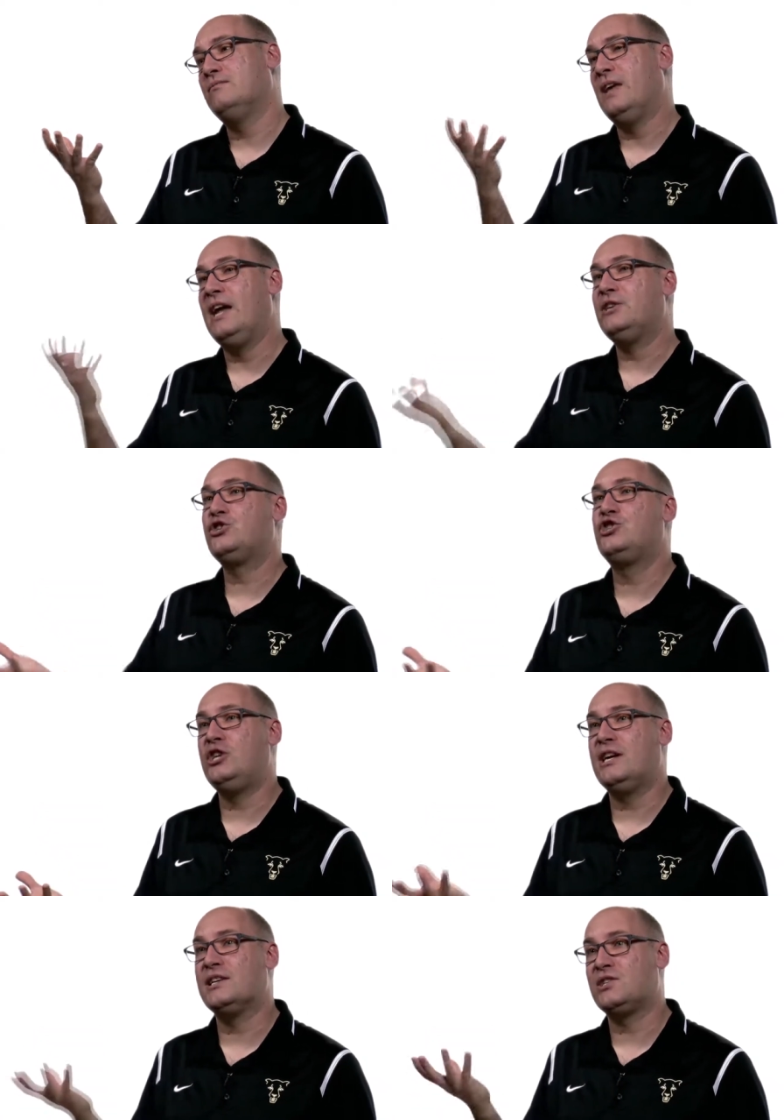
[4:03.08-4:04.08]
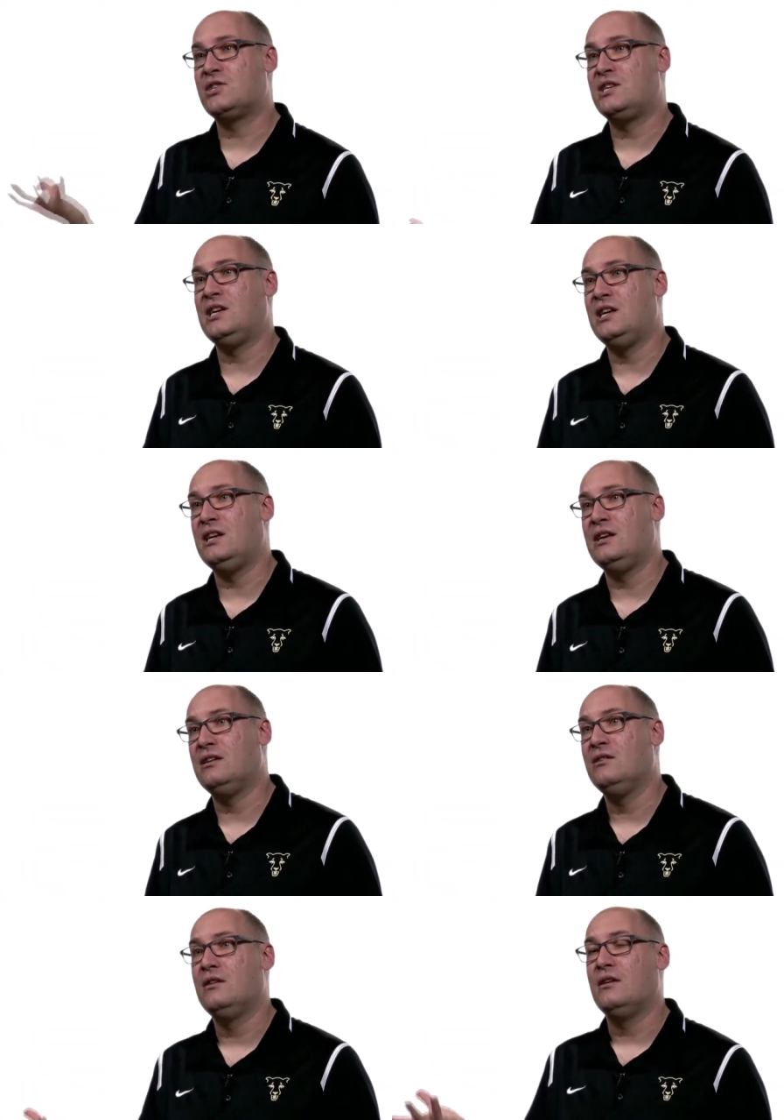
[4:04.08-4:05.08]
HGST
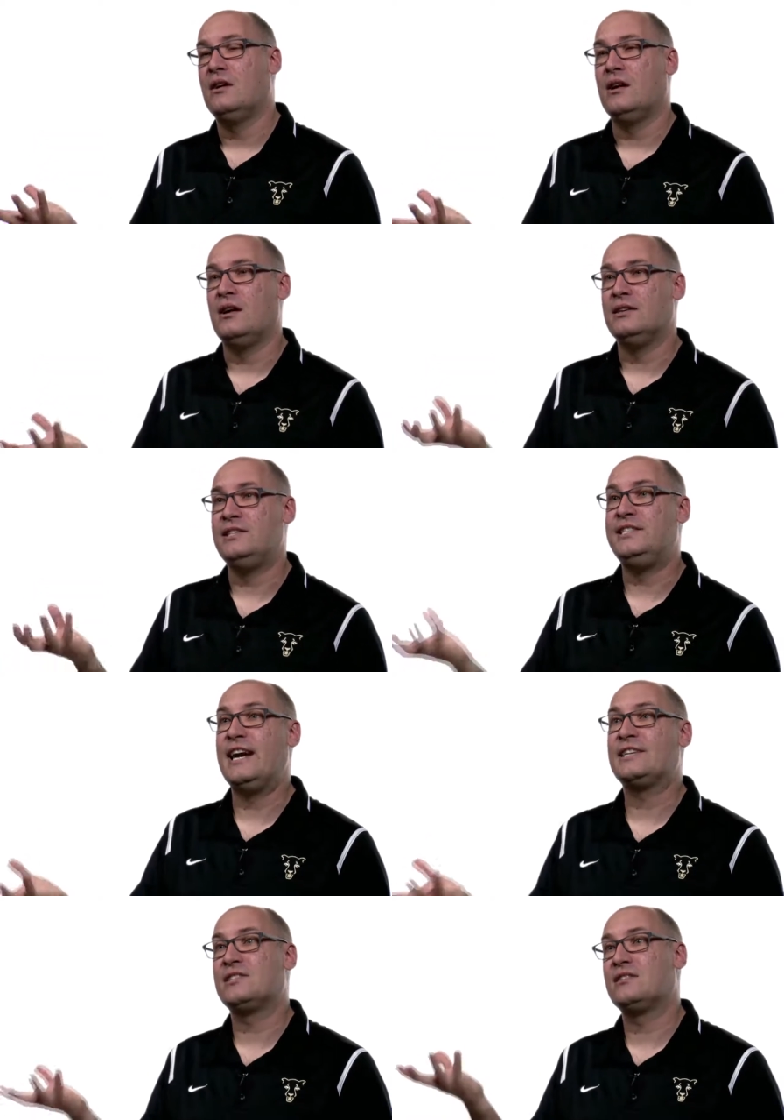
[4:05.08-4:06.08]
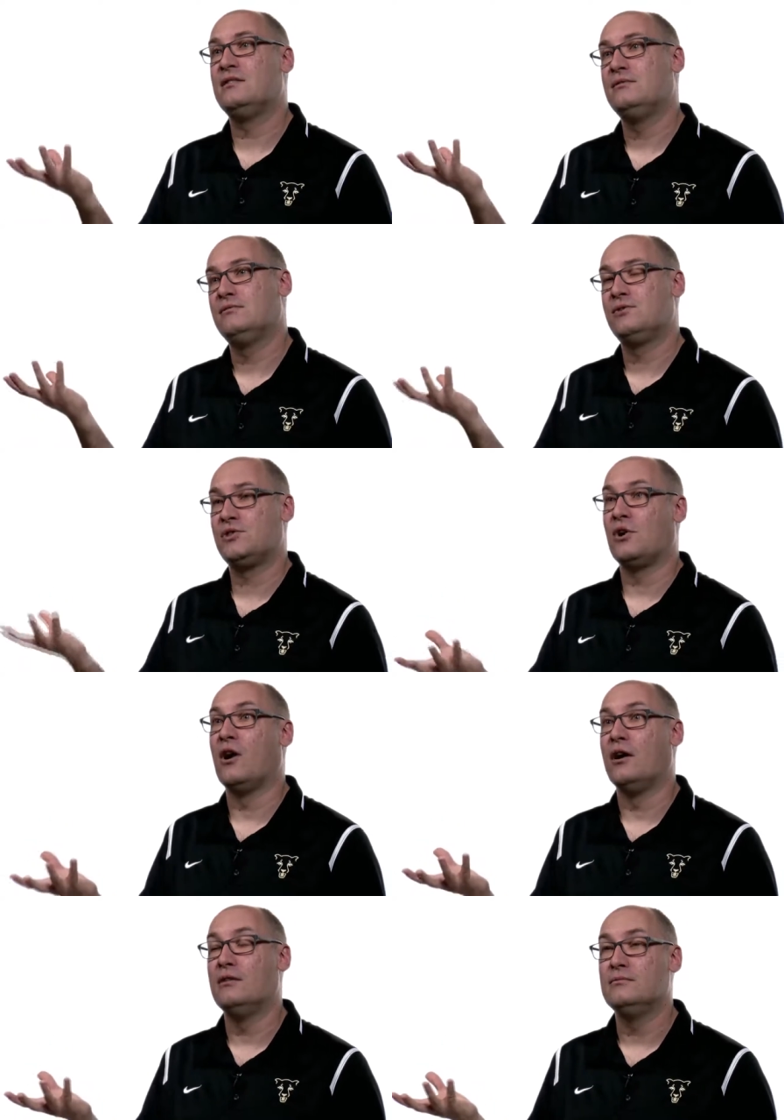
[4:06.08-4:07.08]
desk
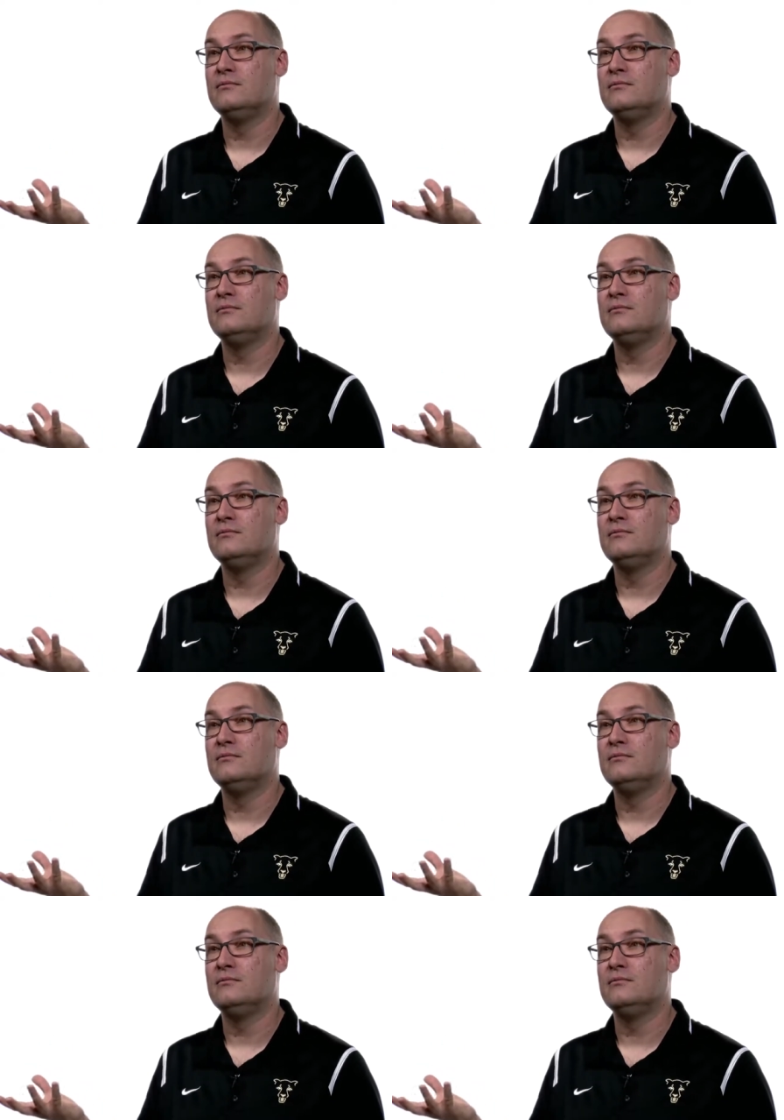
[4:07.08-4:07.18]
star.